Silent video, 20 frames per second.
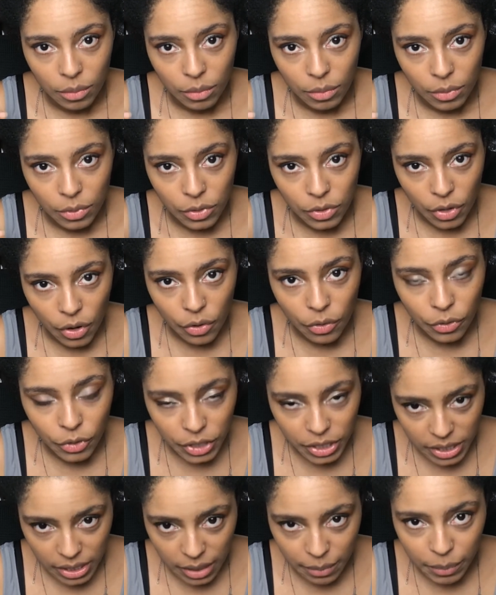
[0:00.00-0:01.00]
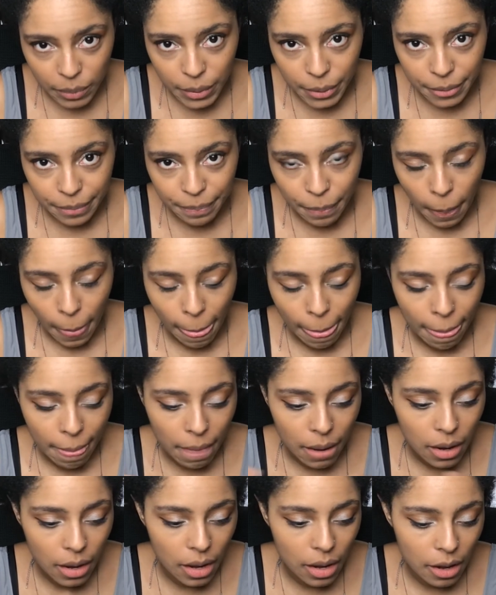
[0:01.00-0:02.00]
So for example,
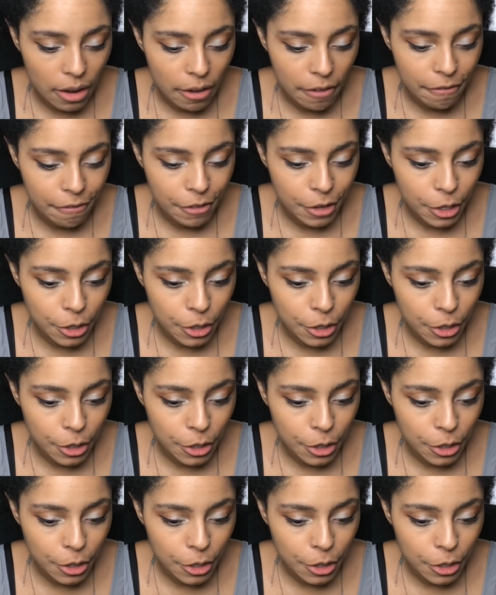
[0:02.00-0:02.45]
if